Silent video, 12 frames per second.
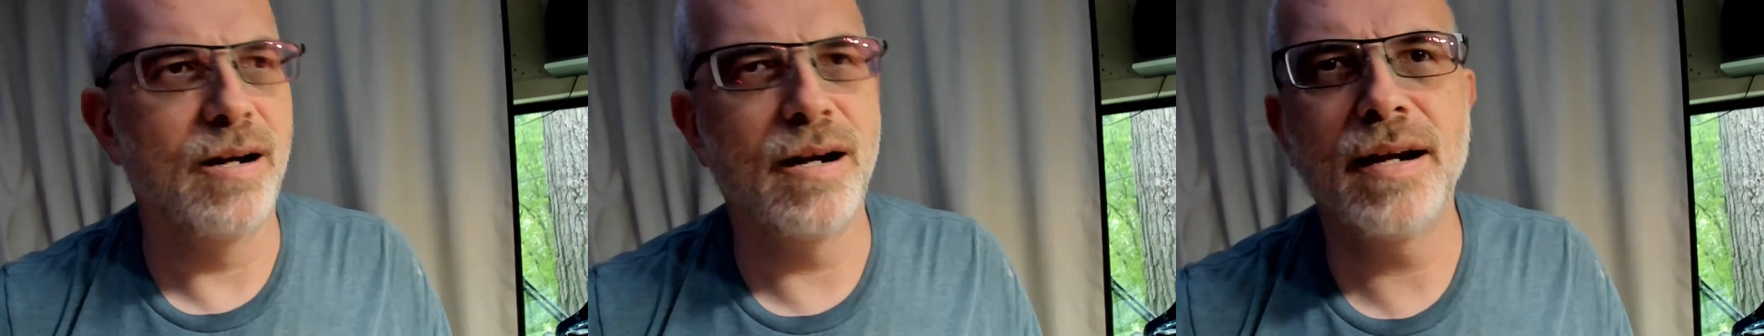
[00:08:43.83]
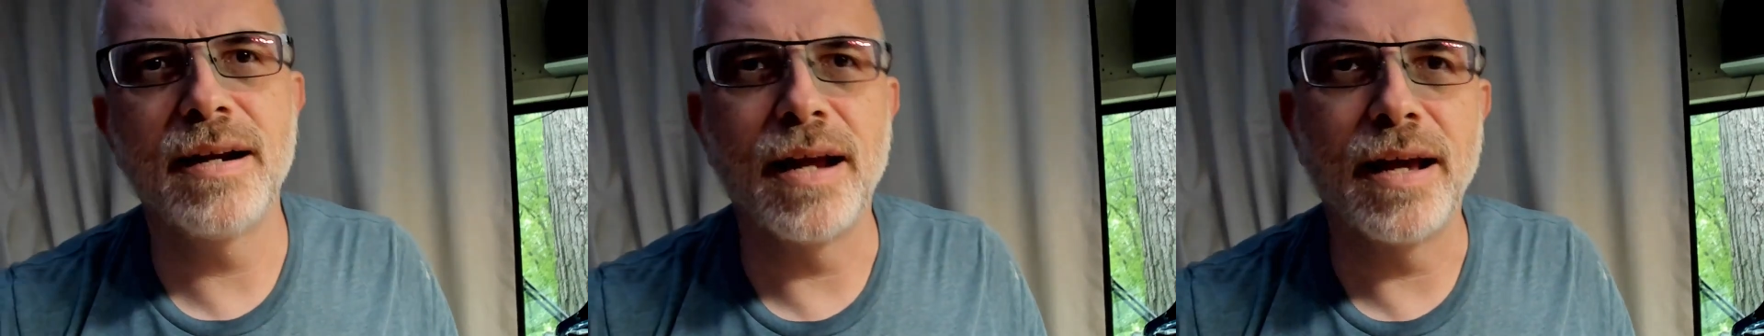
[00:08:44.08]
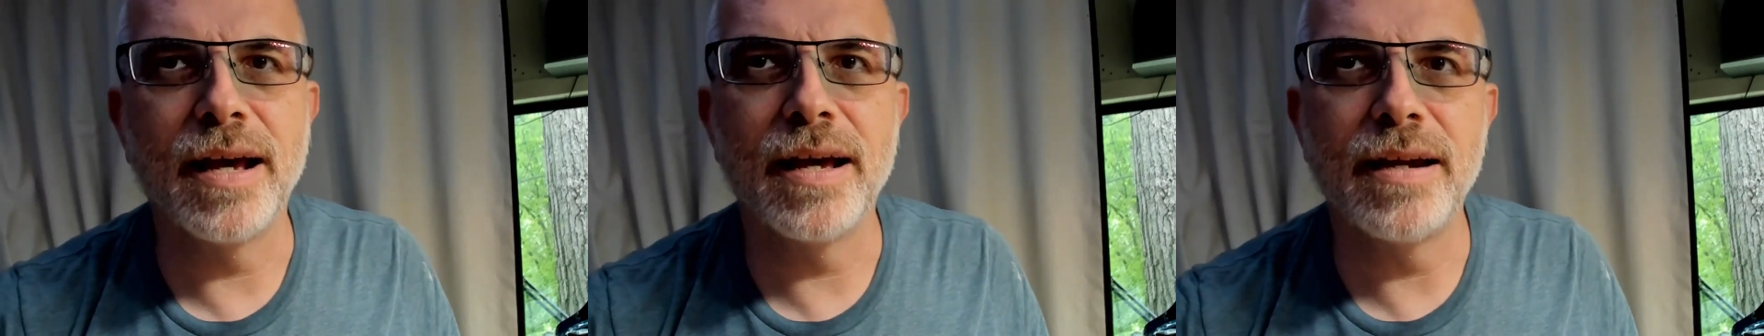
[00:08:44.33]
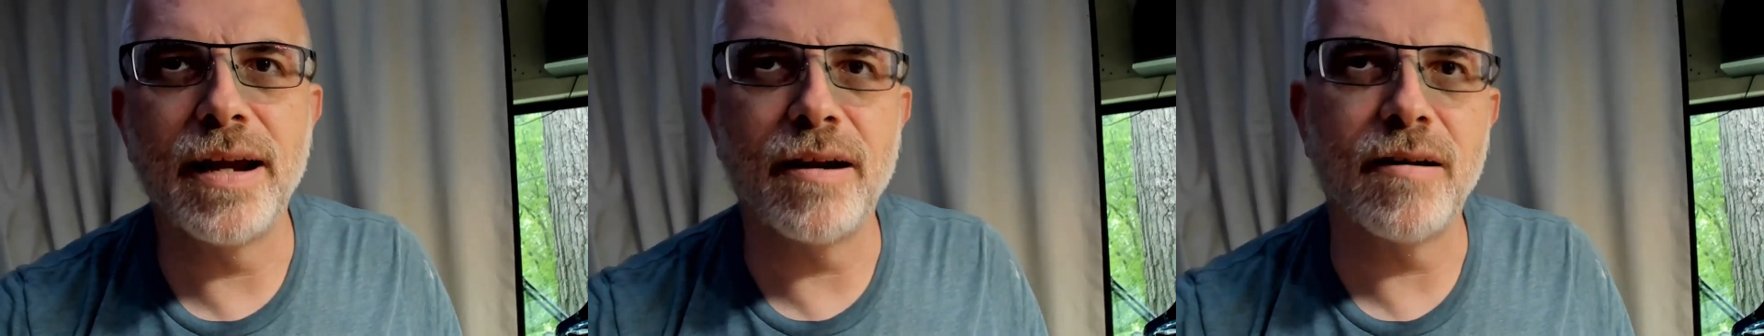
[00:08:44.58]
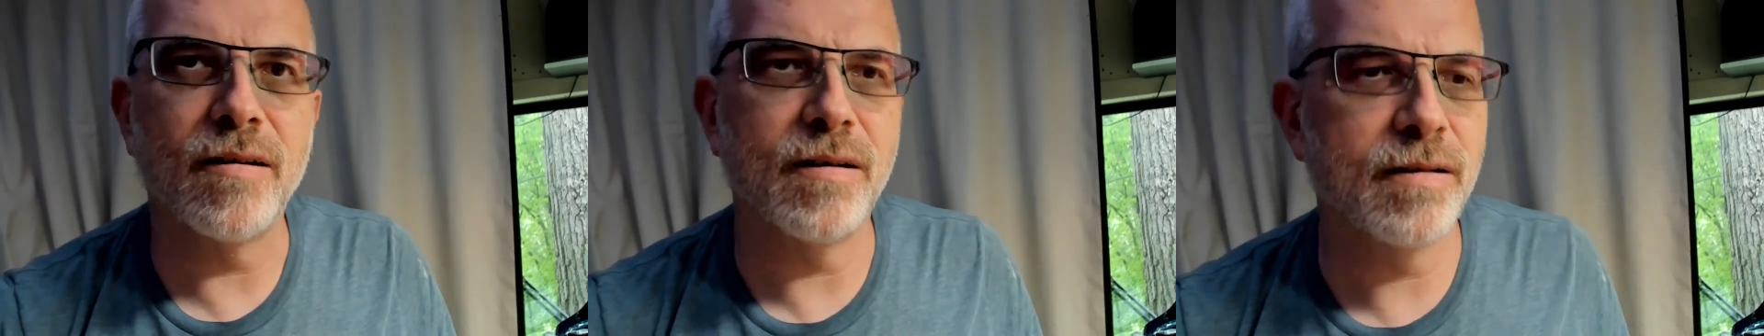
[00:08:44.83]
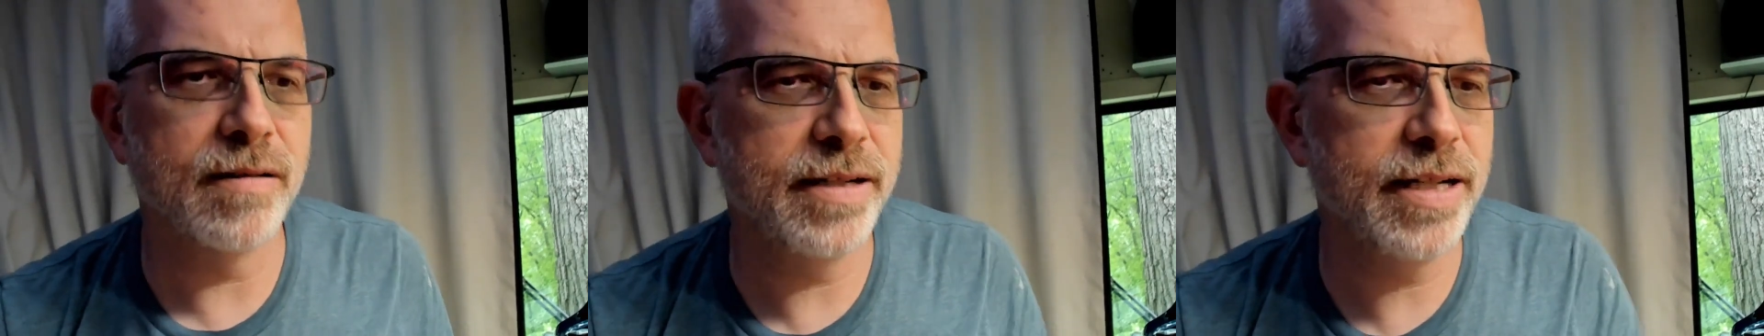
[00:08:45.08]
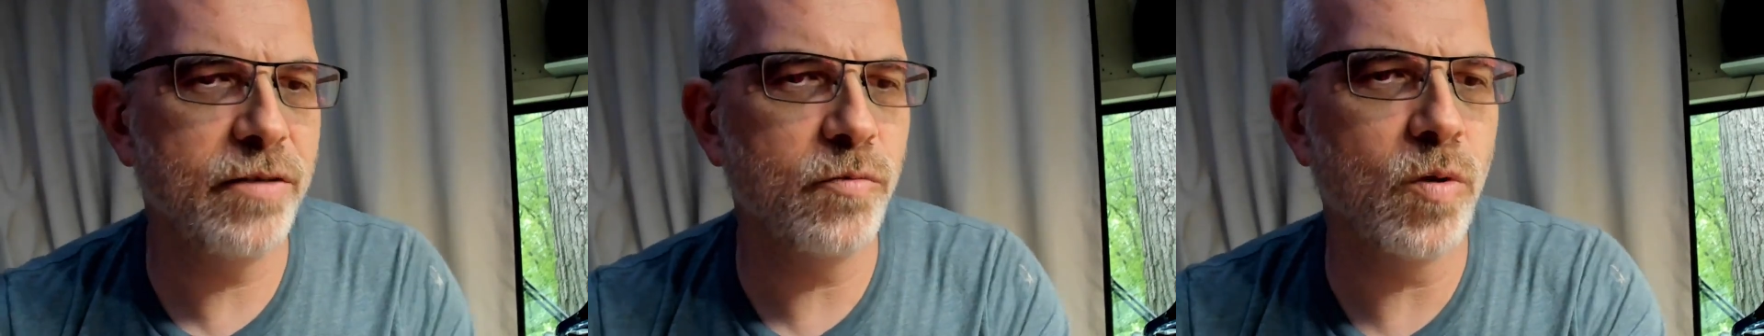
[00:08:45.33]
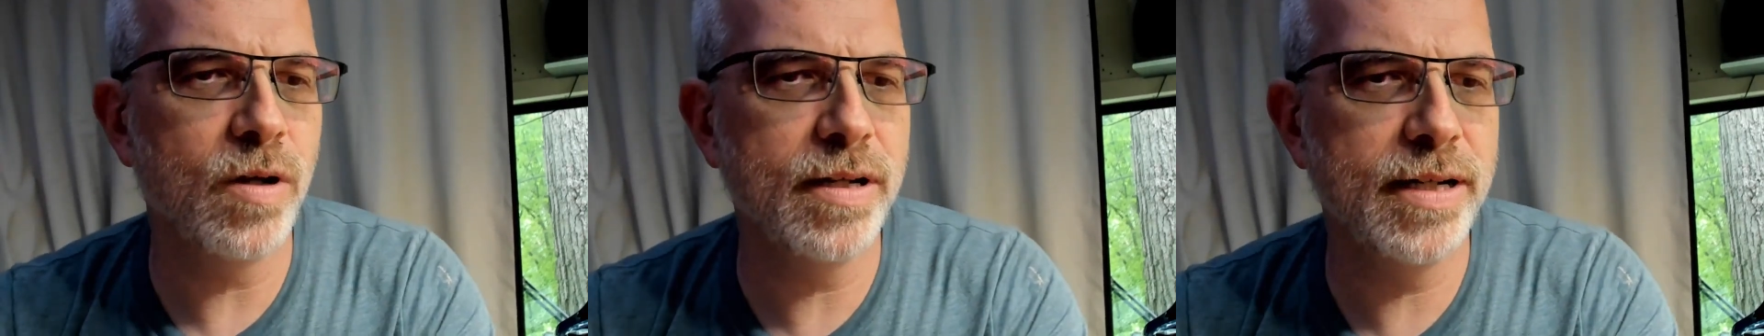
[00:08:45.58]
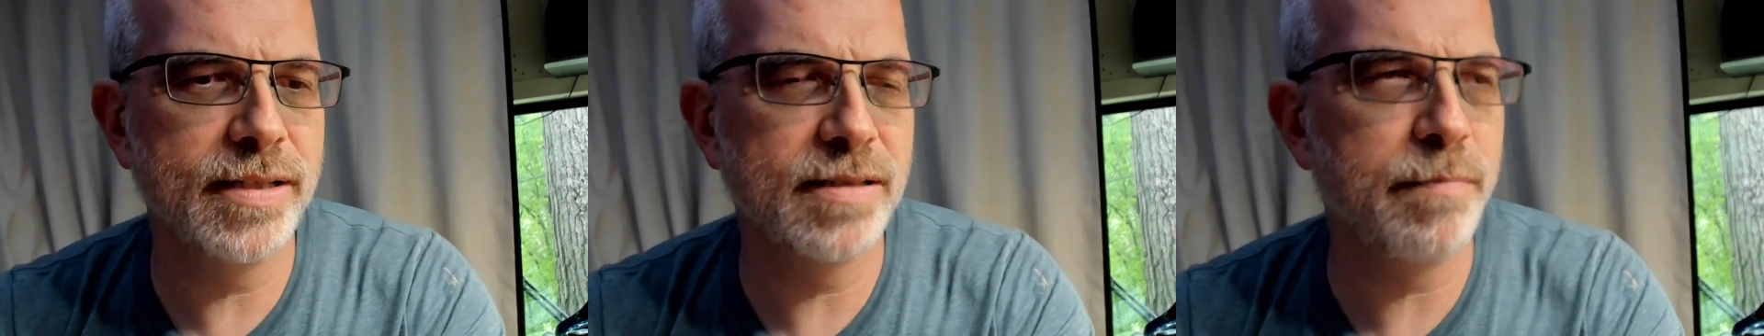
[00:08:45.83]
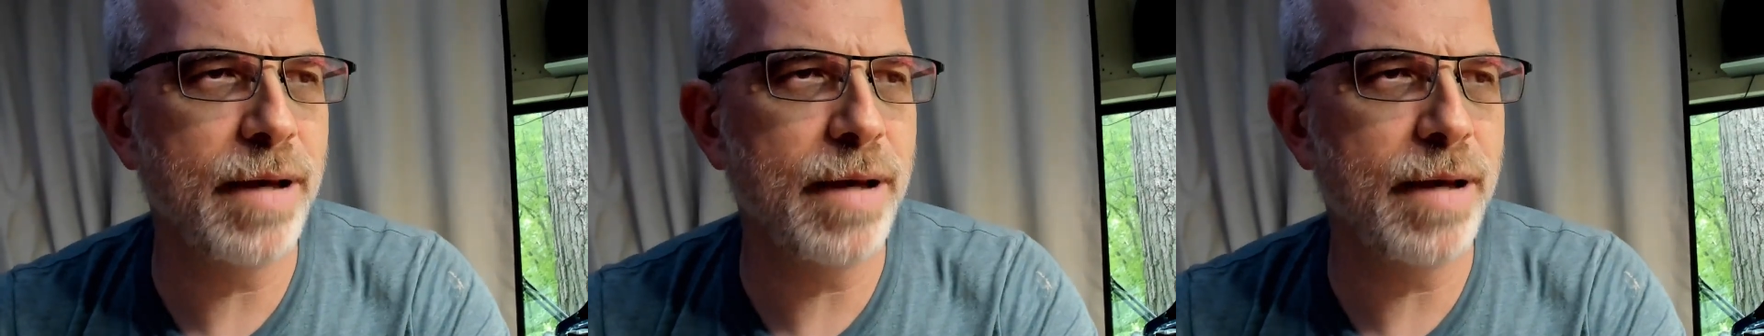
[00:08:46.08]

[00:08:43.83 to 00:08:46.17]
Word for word: All right, and our D1 is